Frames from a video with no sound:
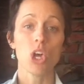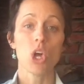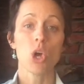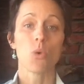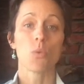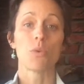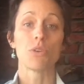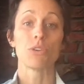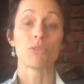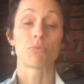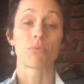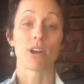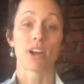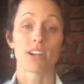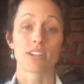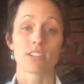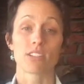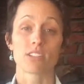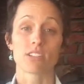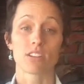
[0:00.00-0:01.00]
when you
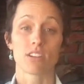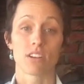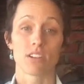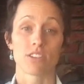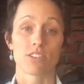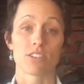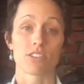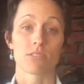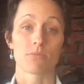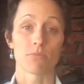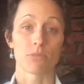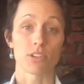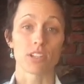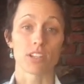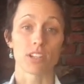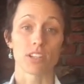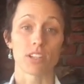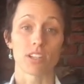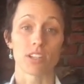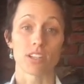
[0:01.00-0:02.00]
practice conscious
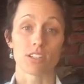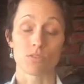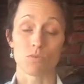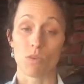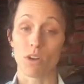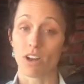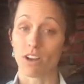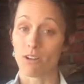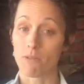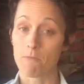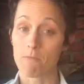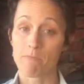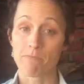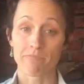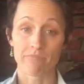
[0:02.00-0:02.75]
breathing as well.